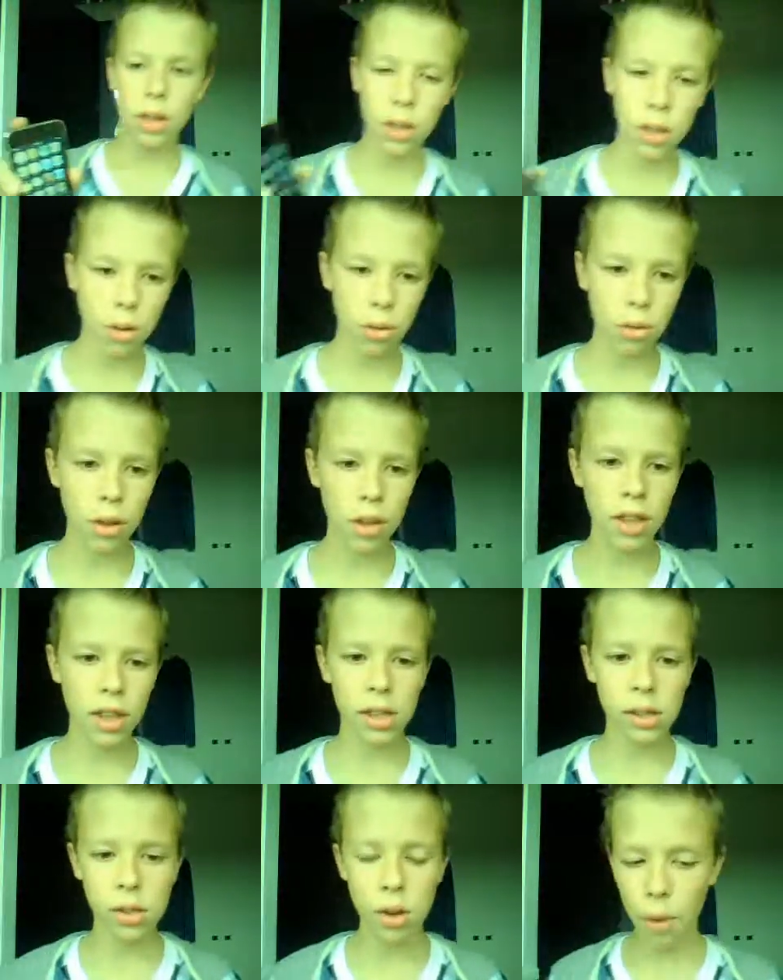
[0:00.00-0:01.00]
because the
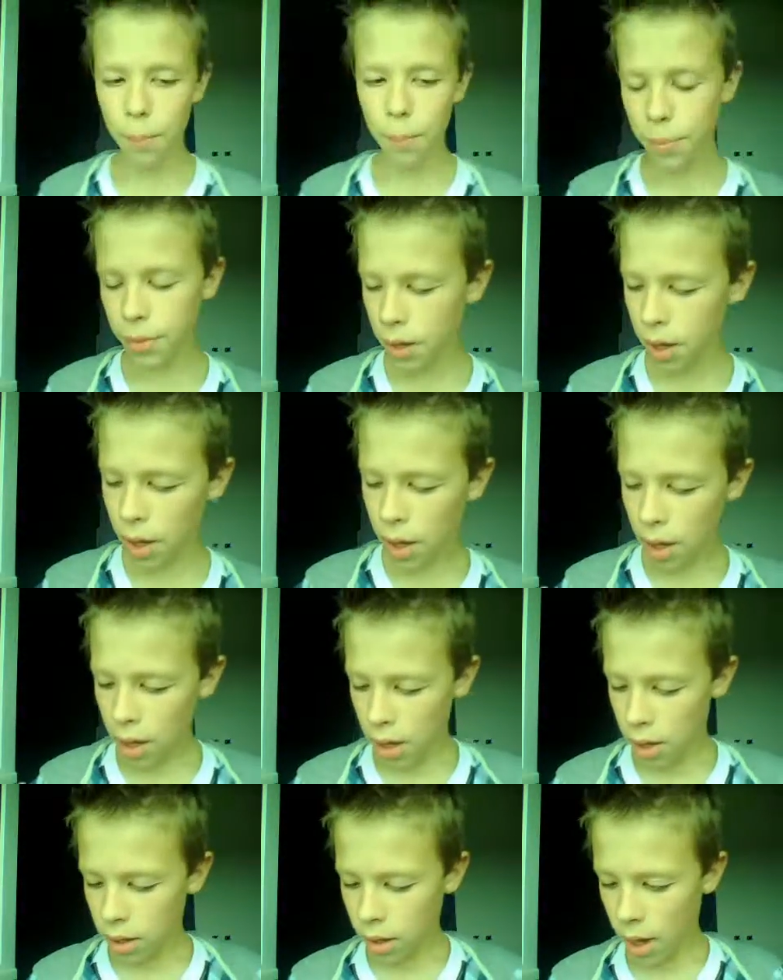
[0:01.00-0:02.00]
thing's gone
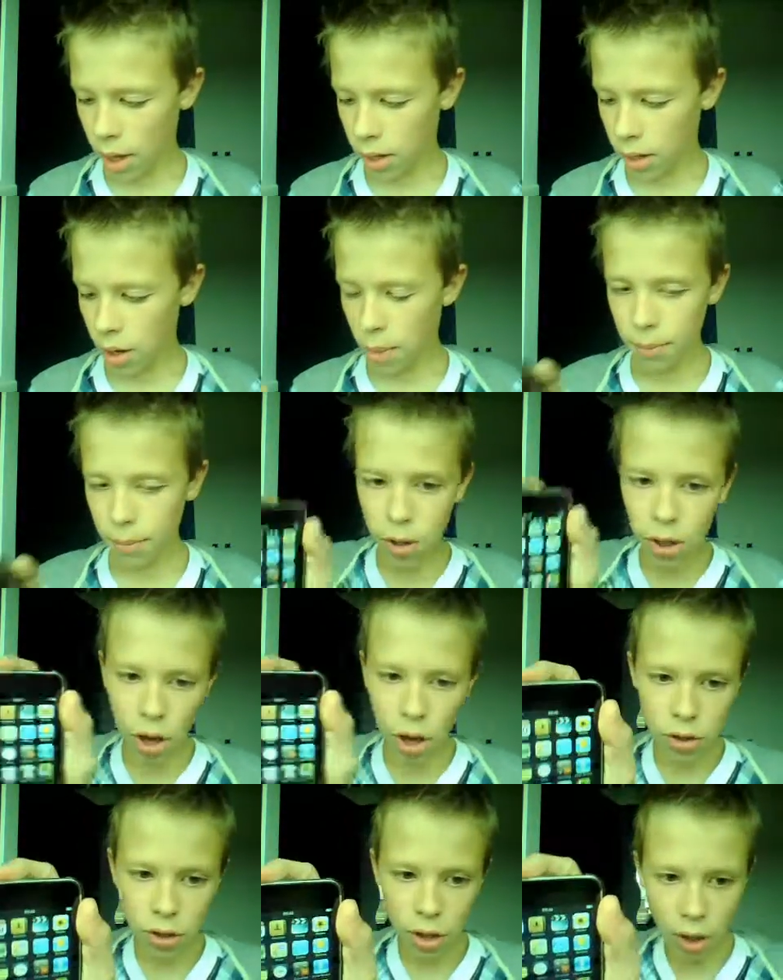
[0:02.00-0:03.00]
then um,
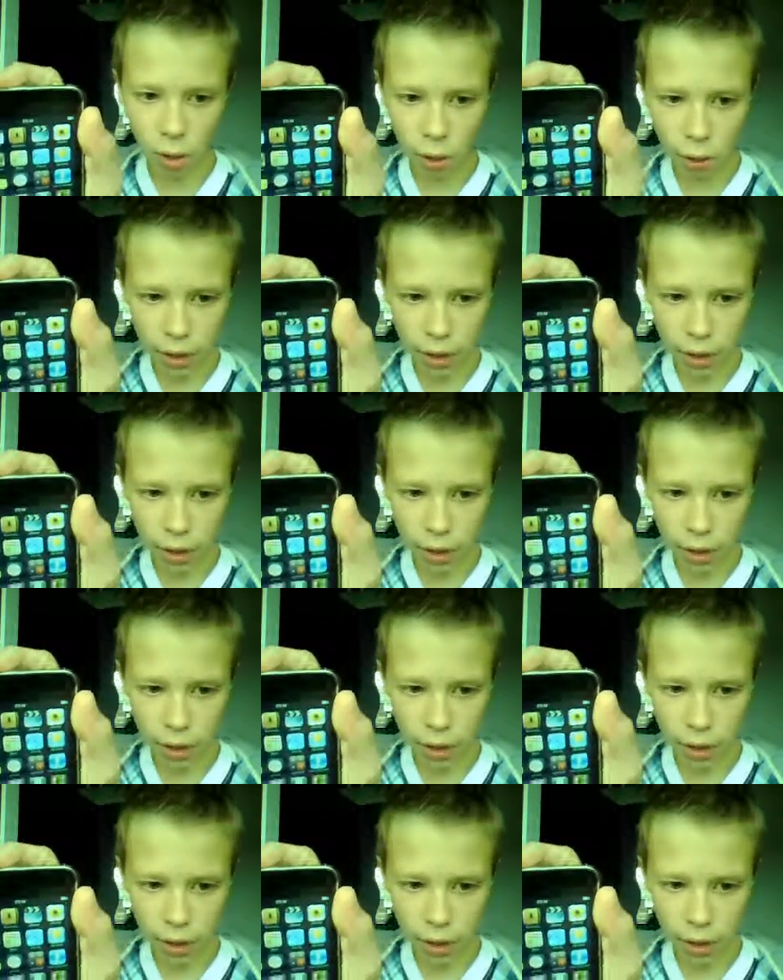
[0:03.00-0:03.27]
go to turn off